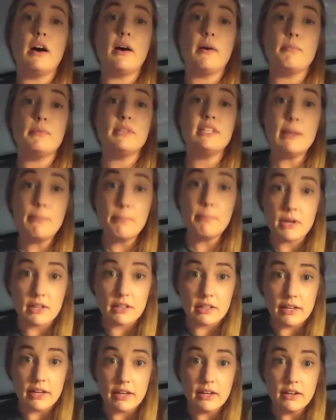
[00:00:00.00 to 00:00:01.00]

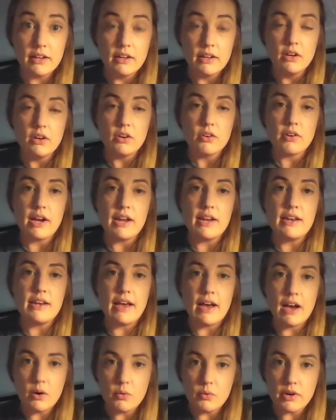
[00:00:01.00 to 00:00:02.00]
Typically, right
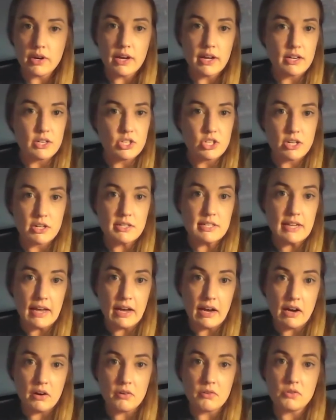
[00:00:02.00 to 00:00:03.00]
now we're kind of shut
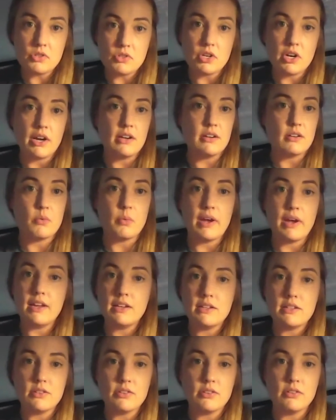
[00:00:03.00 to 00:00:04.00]
down, trying to wait
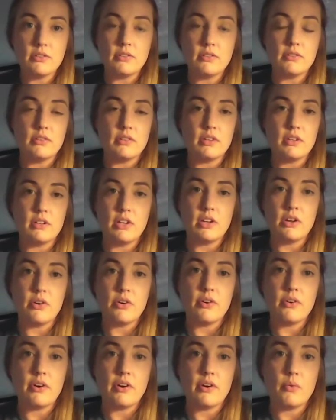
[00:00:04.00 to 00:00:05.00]
until,
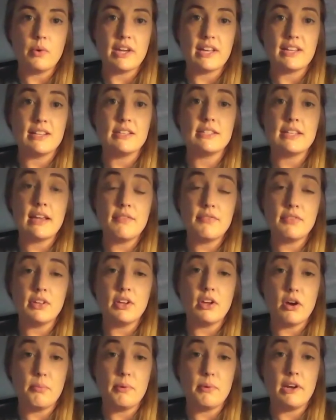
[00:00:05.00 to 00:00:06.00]
we can
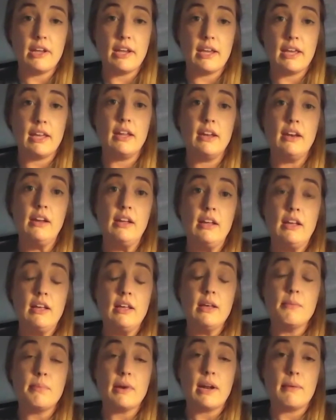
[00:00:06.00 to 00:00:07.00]
safely open again.
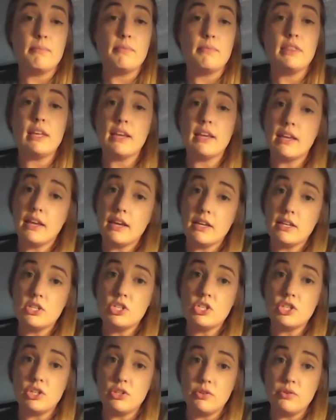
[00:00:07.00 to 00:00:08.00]
But I'm thinking in
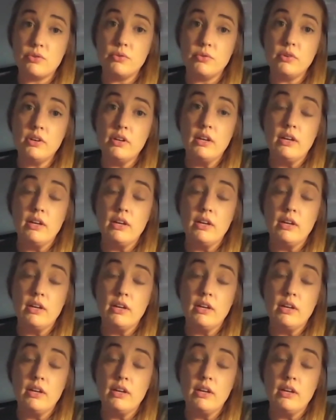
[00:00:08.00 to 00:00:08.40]
June.